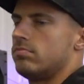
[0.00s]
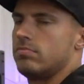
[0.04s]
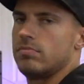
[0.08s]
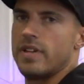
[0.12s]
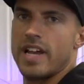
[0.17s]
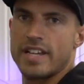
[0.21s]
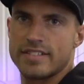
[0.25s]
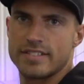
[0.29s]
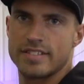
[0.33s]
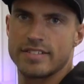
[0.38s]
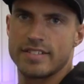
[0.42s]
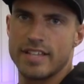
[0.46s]

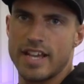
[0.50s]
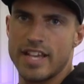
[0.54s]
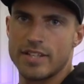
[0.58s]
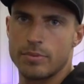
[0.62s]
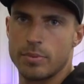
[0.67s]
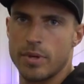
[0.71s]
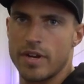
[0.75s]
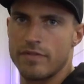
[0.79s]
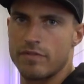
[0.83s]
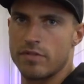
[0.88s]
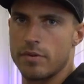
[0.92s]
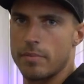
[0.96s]
exercise,
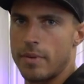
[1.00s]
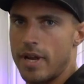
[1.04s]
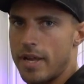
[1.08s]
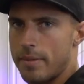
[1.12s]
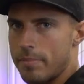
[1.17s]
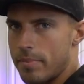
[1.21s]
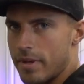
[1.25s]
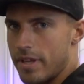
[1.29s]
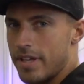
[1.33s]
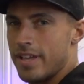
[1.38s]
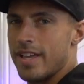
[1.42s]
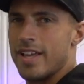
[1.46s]
whatever it
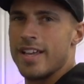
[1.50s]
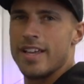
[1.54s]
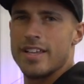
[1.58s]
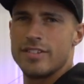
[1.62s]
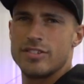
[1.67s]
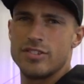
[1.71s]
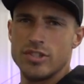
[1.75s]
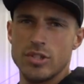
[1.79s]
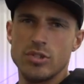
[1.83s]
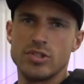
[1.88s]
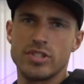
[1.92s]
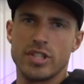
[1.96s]
might be,
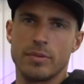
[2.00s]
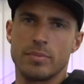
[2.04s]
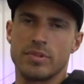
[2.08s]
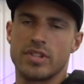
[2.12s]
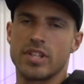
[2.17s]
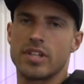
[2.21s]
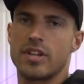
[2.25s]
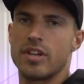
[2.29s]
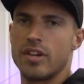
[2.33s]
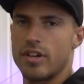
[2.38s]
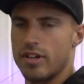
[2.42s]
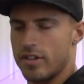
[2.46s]
it's usually with
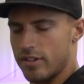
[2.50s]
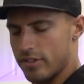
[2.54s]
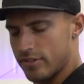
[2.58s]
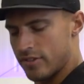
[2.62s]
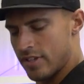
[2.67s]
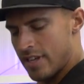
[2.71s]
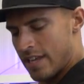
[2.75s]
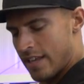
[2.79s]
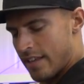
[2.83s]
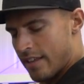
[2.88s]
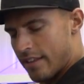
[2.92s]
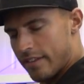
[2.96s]
the curls,
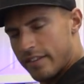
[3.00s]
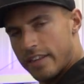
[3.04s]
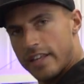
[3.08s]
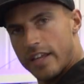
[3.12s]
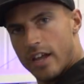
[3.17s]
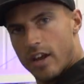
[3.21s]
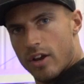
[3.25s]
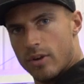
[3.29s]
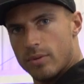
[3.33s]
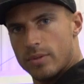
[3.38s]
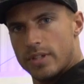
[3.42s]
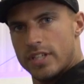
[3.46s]
they
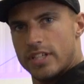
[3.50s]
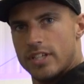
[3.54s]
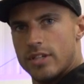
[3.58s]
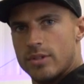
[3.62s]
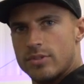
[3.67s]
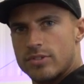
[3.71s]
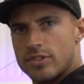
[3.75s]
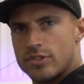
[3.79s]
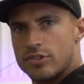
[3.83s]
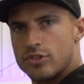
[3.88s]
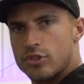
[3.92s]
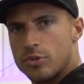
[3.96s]
only
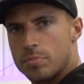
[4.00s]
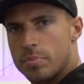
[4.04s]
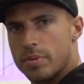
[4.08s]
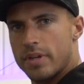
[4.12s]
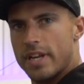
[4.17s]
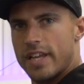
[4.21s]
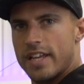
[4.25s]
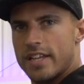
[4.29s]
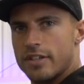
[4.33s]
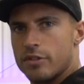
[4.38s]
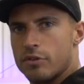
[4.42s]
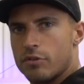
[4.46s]
use a
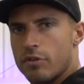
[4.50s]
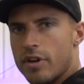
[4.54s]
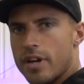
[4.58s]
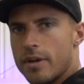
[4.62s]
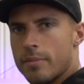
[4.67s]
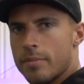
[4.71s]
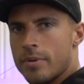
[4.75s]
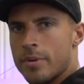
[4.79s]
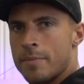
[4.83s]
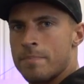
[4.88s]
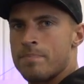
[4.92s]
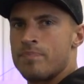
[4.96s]
supinated
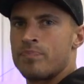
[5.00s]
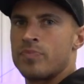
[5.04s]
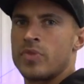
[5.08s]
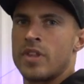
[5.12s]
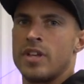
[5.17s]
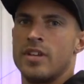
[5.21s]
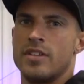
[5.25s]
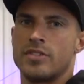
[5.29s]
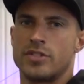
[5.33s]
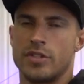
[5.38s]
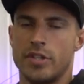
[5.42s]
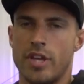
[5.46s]
grip.
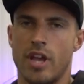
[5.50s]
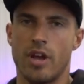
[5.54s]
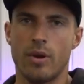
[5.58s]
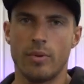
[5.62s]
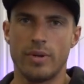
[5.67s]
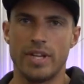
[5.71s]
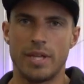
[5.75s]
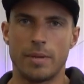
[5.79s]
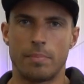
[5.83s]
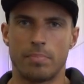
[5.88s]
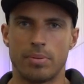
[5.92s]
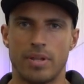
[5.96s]
So you're
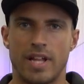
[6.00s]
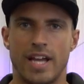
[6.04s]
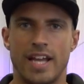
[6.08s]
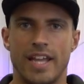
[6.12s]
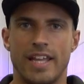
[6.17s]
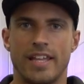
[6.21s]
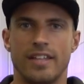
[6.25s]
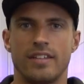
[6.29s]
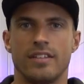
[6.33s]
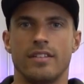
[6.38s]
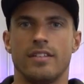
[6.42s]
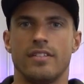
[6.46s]
only
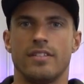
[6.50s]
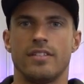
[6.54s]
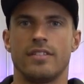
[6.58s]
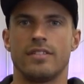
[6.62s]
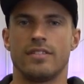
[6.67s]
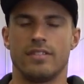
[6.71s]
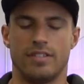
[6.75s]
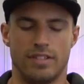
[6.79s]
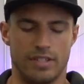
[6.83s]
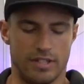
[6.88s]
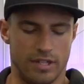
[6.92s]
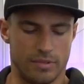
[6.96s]
applying
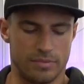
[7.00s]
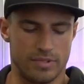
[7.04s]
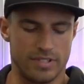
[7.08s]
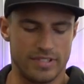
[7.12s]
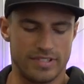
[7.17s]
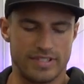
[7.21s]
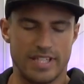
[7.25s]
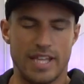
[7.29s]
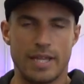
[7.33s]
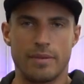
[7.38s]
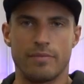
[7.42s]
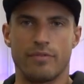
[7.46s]
the
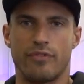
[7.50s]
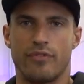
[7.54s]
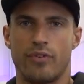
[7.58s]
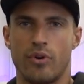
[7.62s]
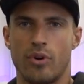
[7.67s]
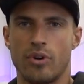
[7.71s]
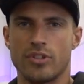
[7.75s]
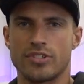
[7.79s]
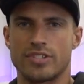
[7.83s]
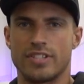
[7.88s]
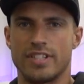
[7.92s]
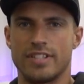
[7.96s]
same
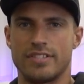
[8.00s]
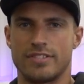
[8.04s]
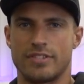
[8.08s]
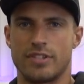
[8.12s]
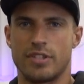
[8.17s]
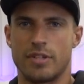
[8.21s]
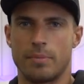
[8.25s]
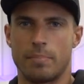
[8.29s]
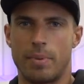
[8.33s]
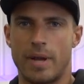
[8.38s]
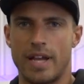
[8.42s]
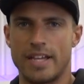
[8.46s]
forces to
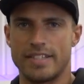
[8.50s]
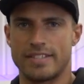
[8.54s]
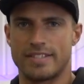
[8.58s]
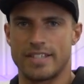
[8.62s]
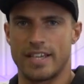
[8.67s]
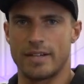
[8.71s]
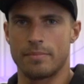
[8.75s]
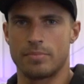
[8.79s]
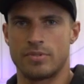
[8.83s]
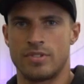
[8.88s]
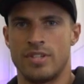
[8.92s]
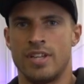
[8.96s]
the
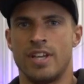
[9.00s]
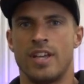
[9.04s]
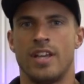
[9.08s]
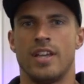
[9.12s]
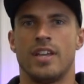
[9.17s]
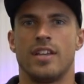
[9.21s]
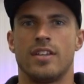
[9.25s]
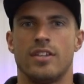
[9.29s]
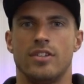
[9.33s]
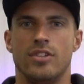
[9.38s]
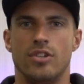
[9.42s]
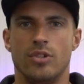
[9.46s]
biceps
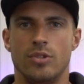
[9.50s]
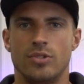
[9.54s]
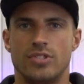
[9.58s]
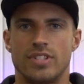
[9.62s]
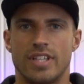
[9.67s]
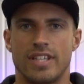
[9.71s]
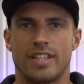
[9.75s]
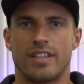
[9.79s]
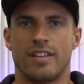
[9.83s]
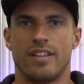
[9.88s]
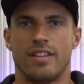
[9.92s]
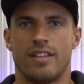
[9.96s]

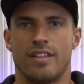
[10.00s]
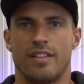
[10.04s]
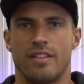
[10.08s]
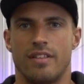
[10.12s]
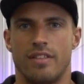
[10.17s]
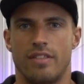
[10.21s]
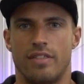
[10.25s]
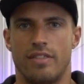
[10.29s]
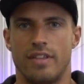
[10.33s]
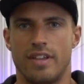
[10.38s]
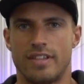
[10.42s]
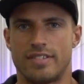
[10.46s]
using
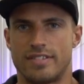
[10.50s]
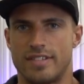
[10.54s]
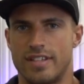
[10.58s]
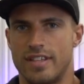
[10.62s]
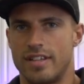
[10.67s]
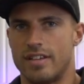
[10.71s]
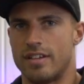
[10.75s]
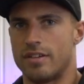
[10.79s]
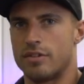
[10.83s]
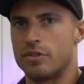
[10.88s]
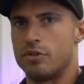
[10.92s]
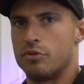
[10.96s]
this
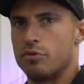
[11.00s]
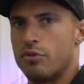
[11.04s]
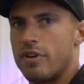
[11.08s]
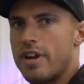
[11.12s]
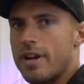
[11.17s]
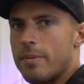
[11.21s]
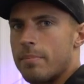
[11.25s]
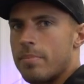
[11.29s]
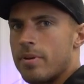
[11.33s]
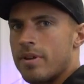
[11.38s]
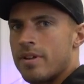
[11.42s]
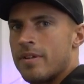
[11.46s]

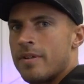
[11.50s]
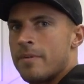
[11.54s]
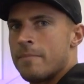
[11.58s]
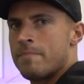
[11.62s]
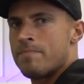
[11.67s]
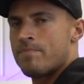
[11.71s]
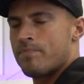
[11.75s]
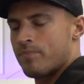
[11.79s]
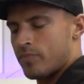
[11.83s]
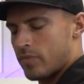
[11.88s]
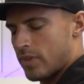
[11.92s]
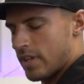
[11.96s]
grip.
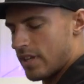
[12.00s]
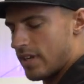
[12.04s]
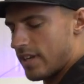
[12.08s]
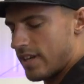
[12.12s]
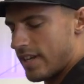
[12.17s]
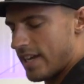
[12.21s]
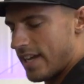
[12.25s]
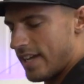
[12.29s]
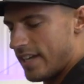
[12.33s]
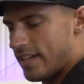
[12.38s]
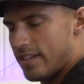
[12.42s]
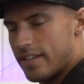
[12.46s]

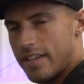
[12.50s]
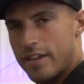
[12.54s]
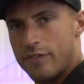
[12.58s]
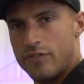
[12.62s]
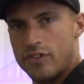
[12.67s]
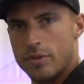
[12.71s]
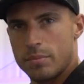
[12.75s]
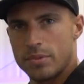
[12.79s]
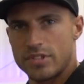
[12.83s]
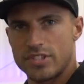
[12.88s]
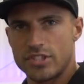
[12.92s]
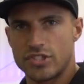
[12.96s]
Okay,
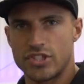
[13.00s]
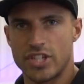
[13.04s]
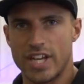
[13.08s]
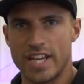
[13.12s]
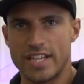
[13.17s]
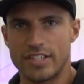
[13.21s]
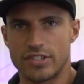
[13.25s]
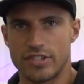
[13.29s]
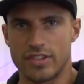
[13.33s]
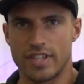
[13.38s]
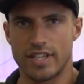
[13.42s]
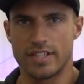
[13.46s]
if you were to
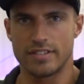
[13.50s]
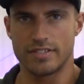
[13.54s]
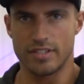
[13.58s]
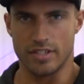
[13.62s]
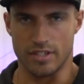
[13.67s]
change things